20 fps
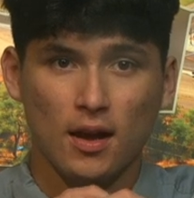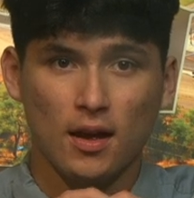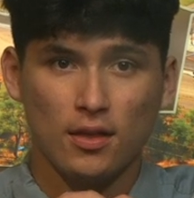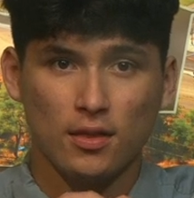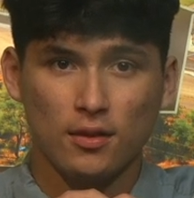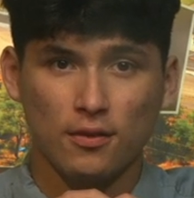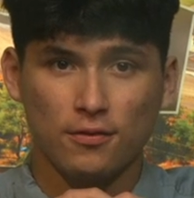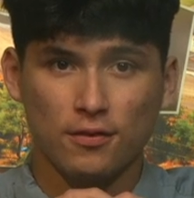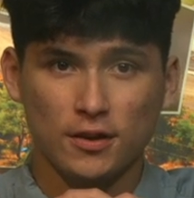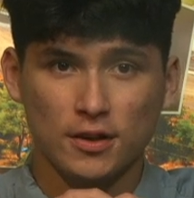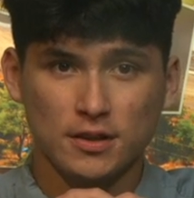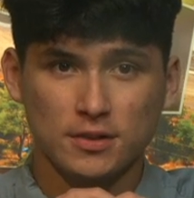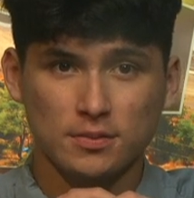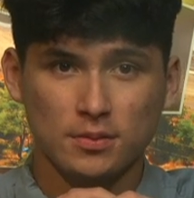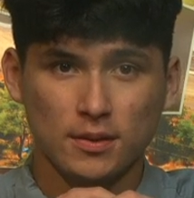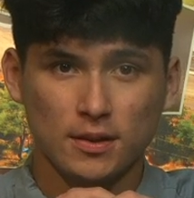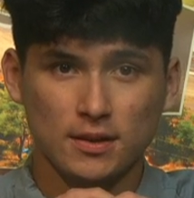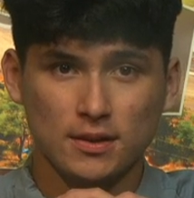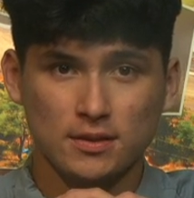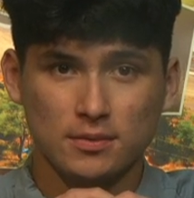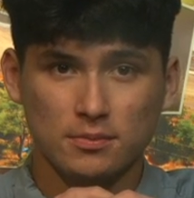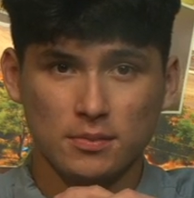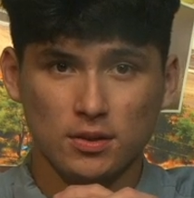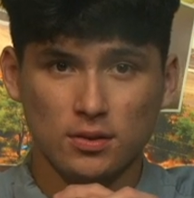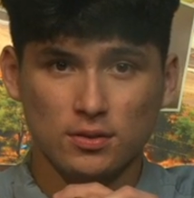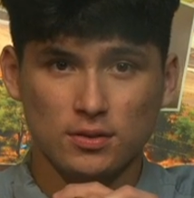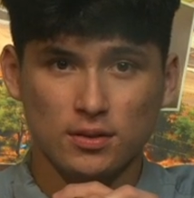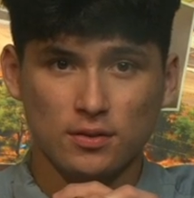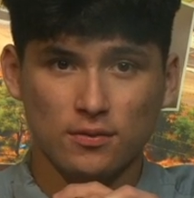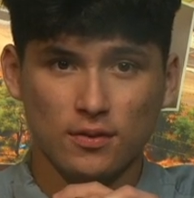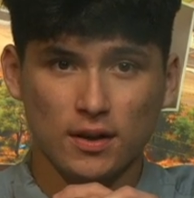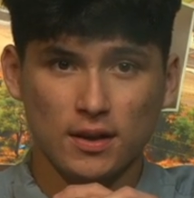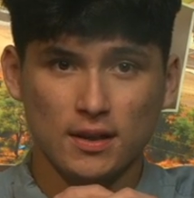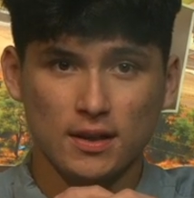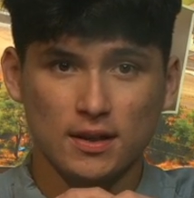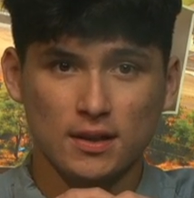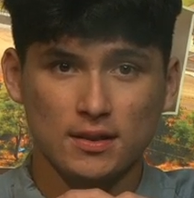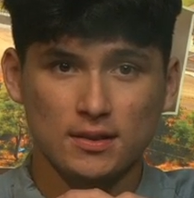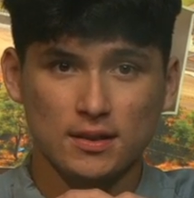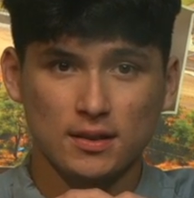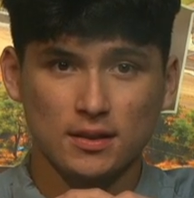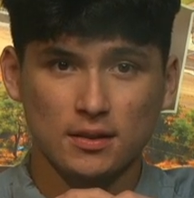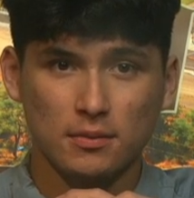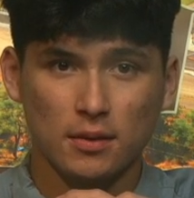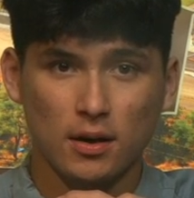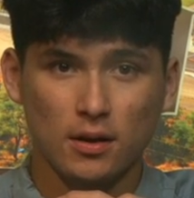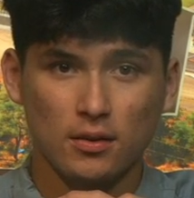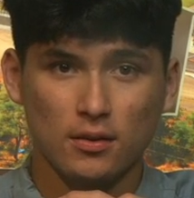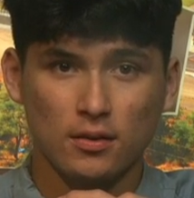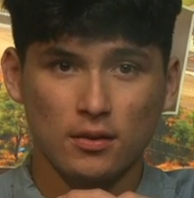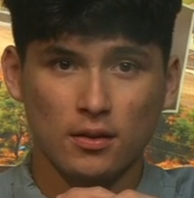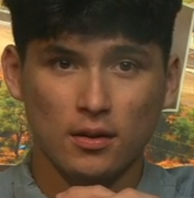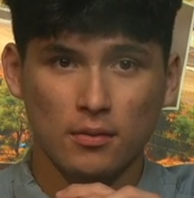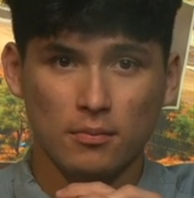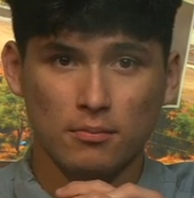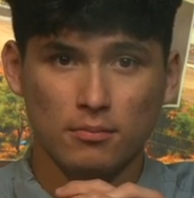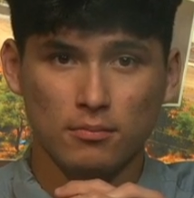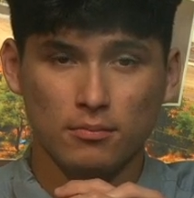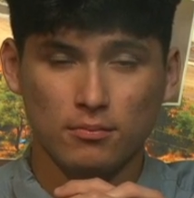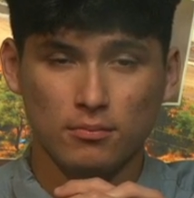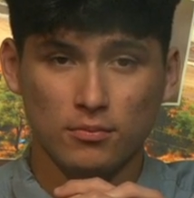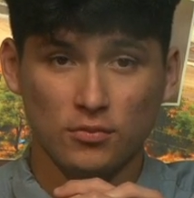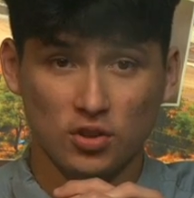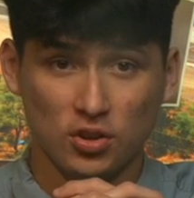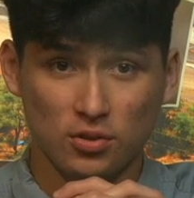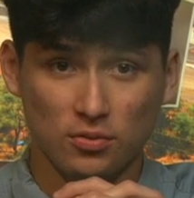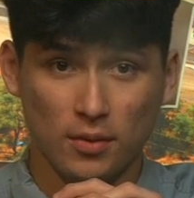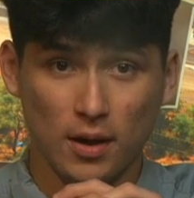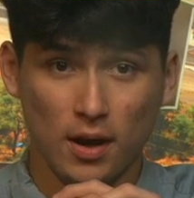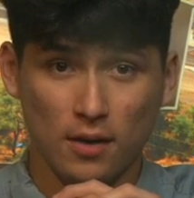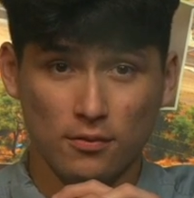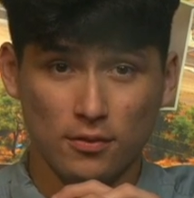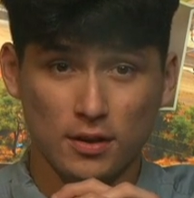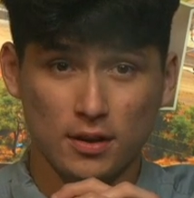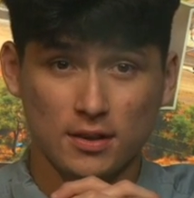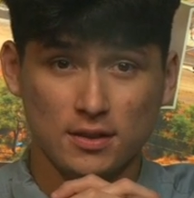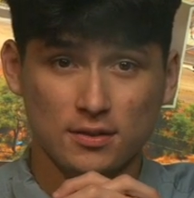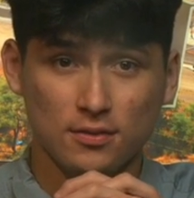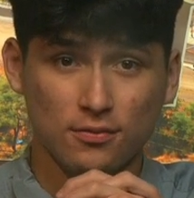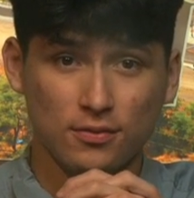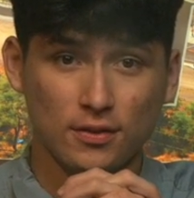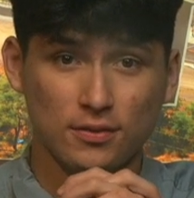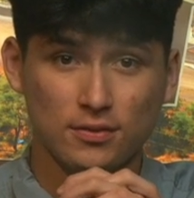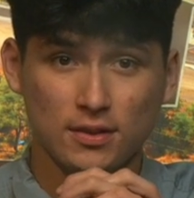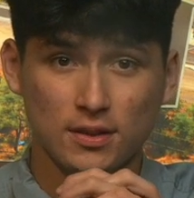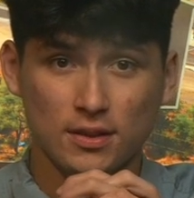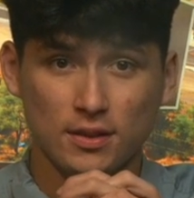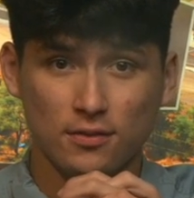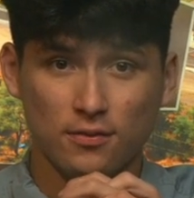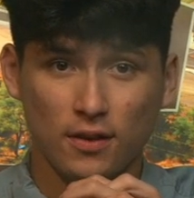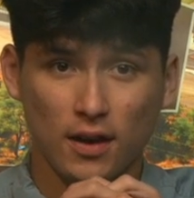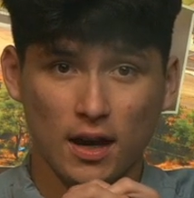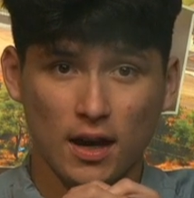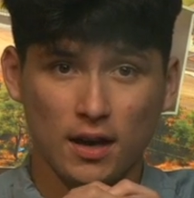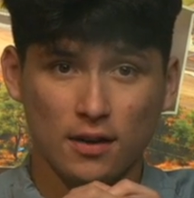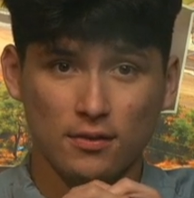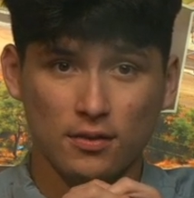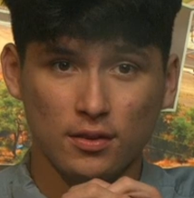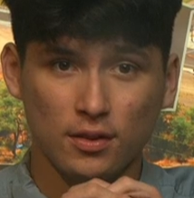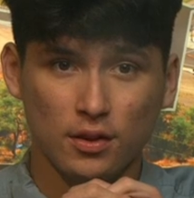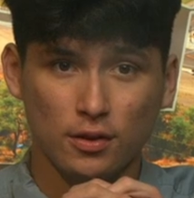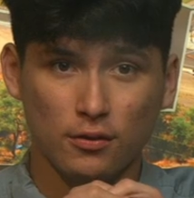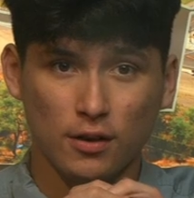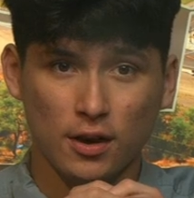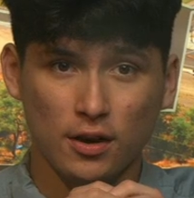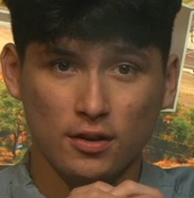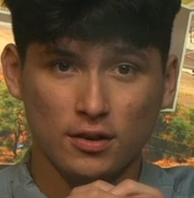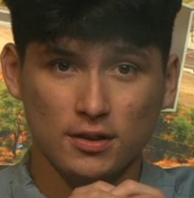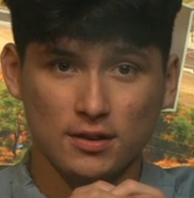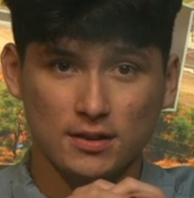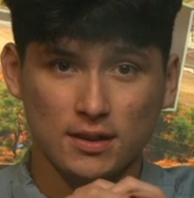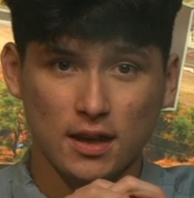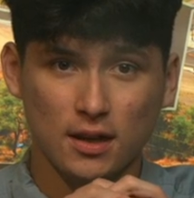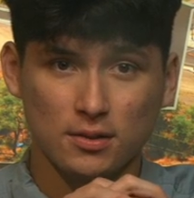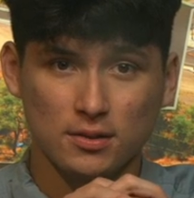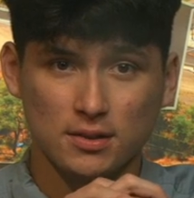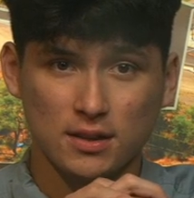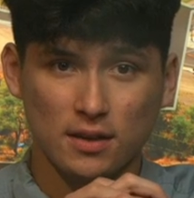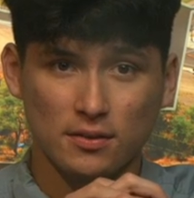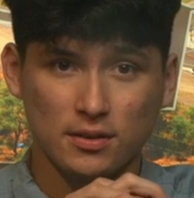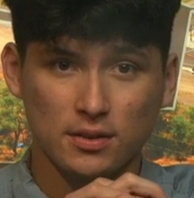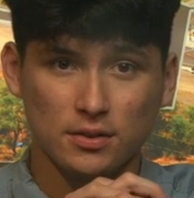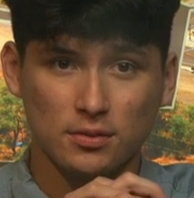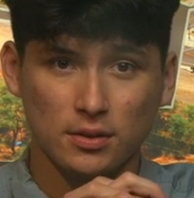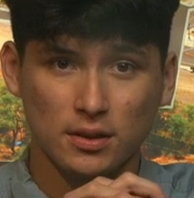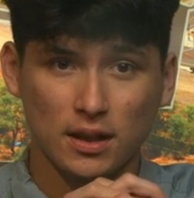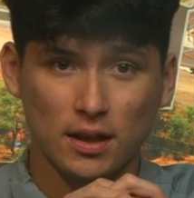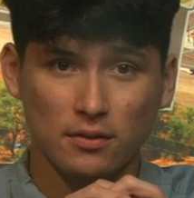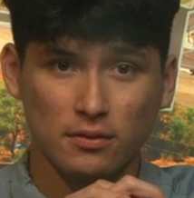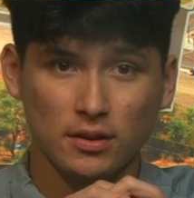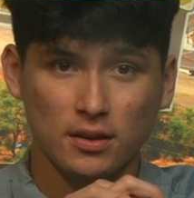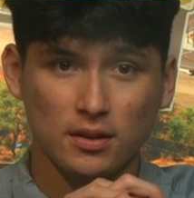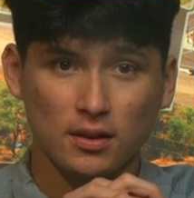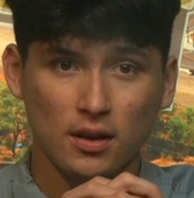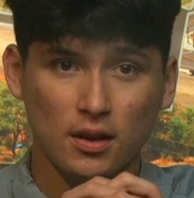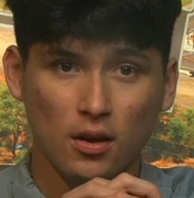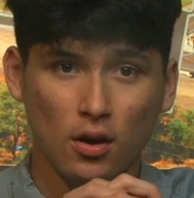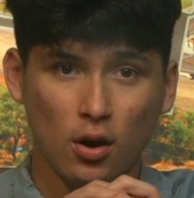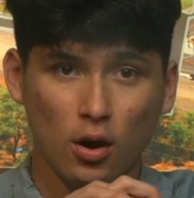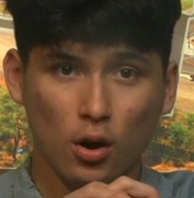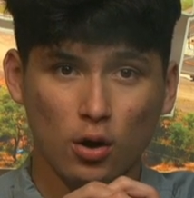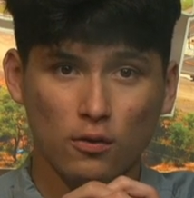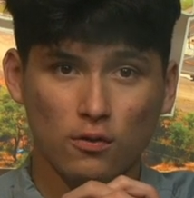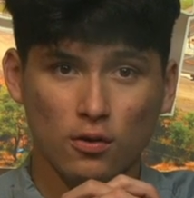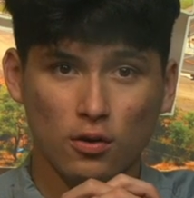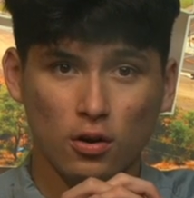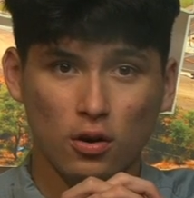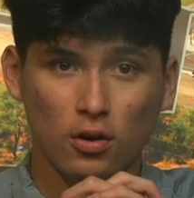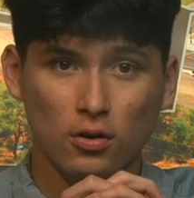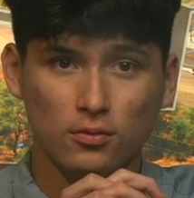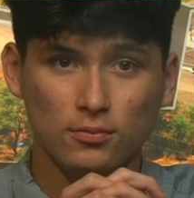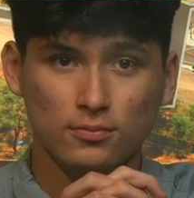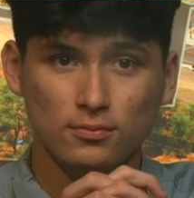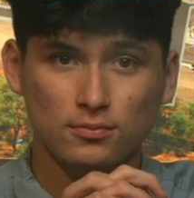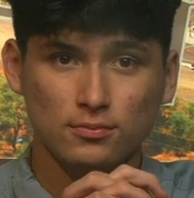The first place Middleton Vikings and the Mountain View Mavericks 15 to 5. Their record is now 7 to 11 overall.